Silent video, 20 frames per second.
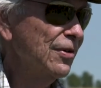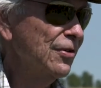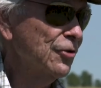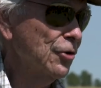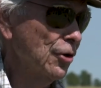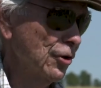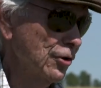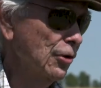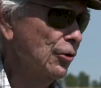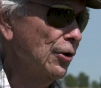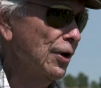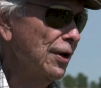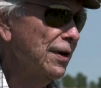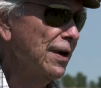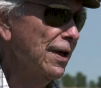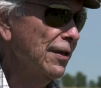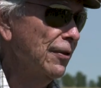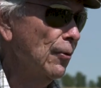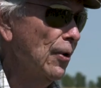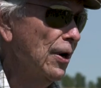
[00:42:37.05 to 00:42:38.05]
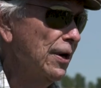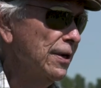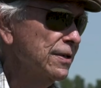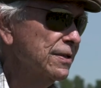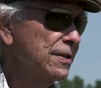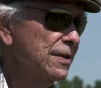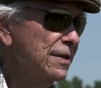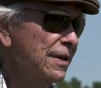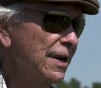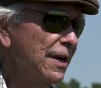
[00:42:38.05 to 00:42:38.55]
Start looking at other
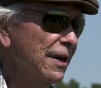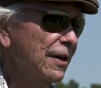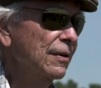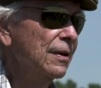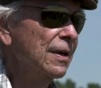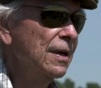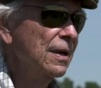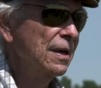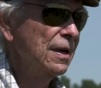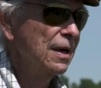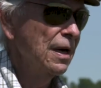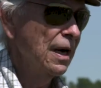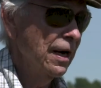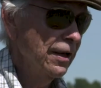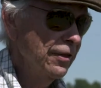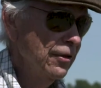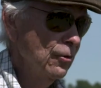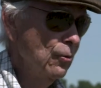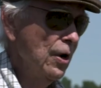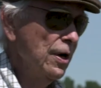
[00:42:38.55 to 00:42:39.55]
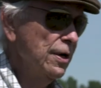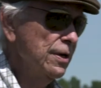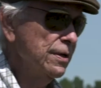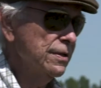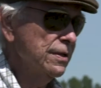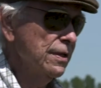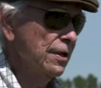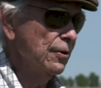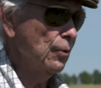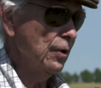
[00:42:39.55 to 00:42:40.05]
ways. Now, other
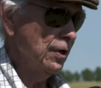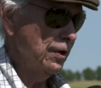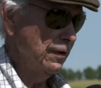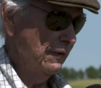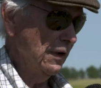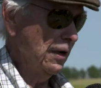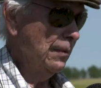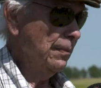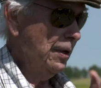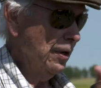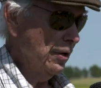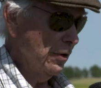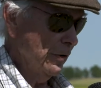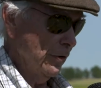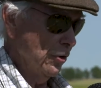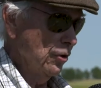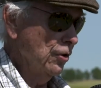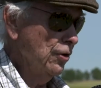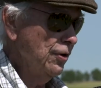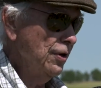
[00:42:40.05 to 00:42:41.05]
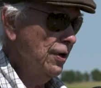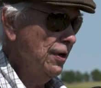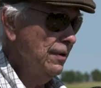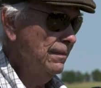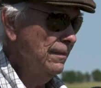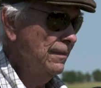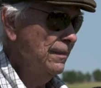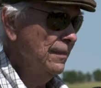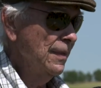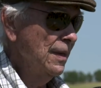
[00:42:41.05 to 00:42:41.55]
ways that we're developing are the
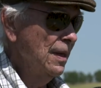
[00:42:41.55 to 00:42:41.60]
herding,